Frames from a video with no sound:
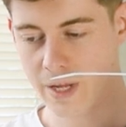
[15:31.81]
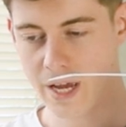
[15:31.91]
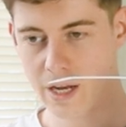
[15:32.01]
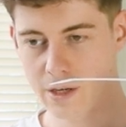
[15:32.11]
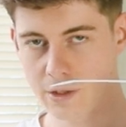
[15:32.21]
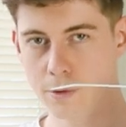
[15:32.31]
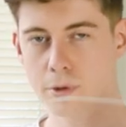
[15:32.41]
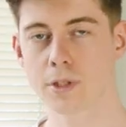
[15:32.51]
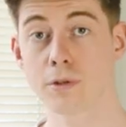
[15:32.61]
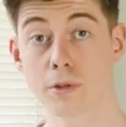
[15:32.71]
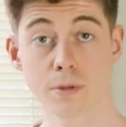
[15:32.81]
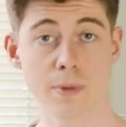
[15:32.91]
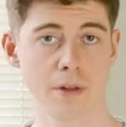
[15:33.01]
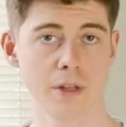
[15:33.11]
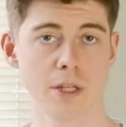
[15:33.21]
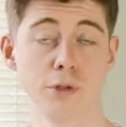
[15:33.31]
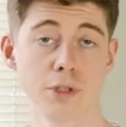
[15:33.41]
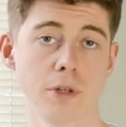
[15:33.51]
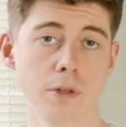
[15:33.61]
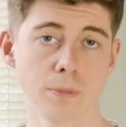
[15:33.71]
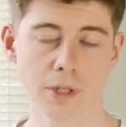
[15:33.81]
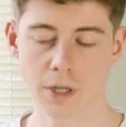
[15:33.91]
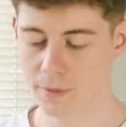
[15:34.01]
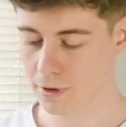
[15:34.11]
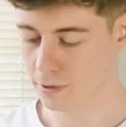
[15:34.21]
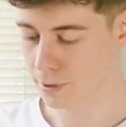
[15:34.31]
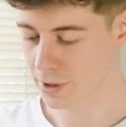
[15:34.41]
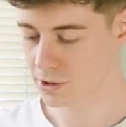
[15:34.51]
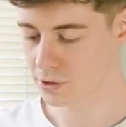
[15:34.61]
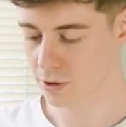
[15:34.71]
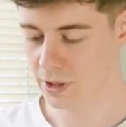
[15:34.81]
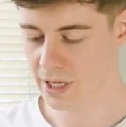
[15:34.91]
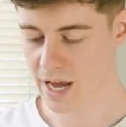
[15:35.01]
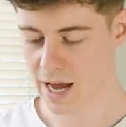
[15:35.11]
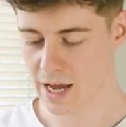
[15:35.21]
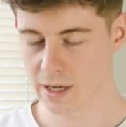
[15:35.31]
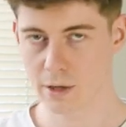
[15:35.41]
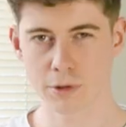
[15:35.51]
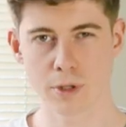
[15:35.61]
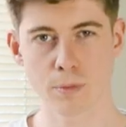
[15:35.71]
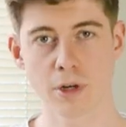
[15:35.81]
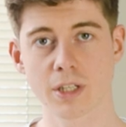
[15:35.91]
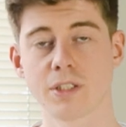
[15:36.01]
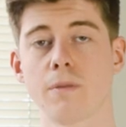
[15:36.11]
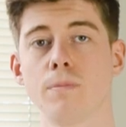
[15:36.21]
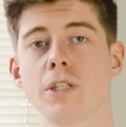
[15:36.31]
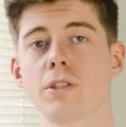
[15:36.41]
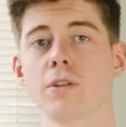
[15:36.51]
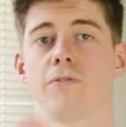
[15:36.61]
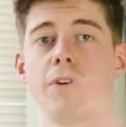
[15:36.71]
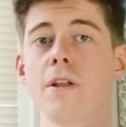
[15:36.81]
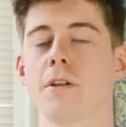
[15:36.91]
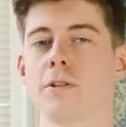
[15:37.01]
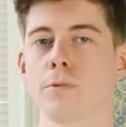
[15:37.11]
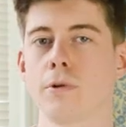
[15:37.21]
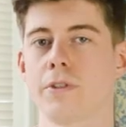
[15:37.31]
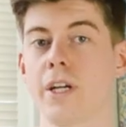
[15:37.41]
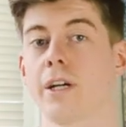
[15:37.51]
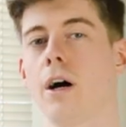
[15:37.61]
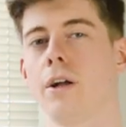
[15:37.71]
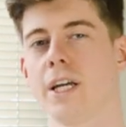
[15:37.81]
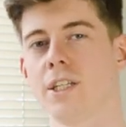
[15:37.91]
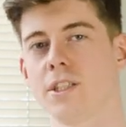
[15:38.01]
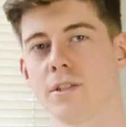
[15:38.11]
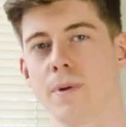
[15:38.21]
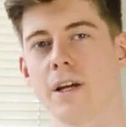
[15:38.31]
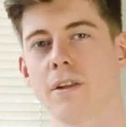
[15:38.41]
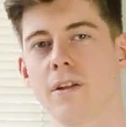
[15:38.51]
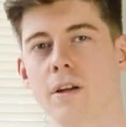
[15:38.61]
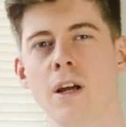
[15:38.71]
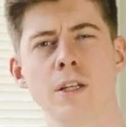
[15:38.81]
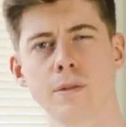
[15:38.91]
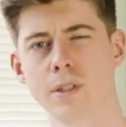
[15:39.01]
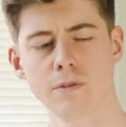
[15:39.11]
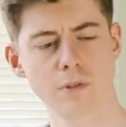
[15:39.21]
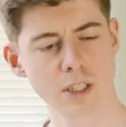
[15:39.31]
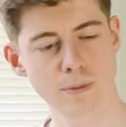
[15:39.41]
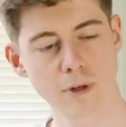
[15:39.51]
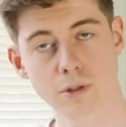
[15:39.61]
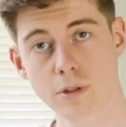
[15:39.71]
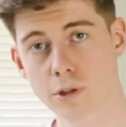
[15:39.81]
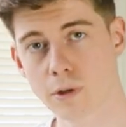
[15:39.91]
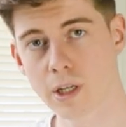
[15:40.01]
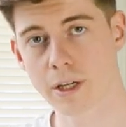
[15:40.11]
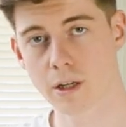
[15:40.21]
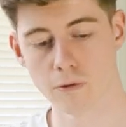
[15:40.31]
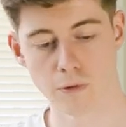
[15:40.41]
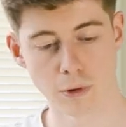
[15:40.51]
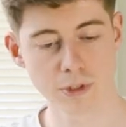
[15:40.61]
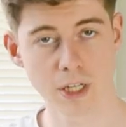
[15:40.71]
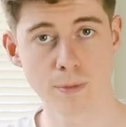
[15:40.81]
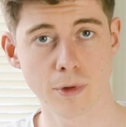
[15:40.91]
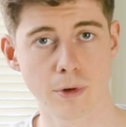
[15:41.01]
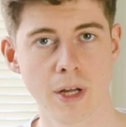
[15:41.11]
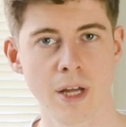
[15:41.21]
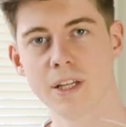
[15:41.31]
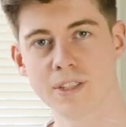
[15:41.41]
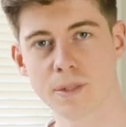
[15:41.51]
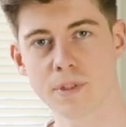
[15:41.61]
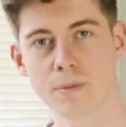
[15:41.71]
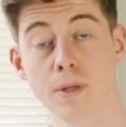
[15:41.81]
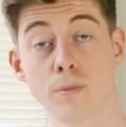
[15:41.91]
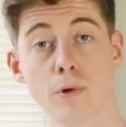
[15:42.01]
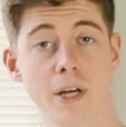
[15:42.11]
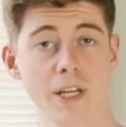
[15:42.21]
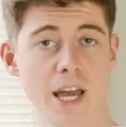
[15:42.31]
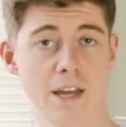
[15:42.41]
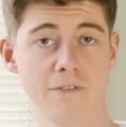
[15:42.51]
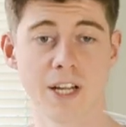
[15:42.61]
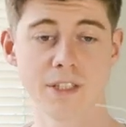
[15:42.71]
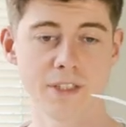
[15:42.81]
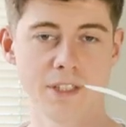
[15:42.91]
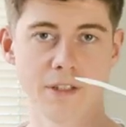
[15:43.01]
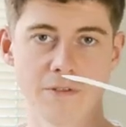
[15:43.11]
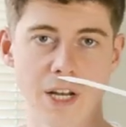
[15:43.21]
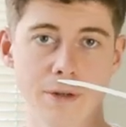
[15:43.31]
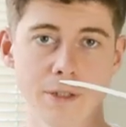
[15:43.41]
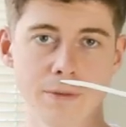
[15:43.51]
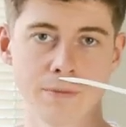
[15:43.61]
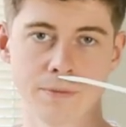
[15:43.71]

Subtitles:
And you also do smell the eugenol coming through quite strongly, and it also brings it much further towards a carnation smelling thing, so it doesn't really smell truly like a rose anymore, it seems to be more like a fantasy flower.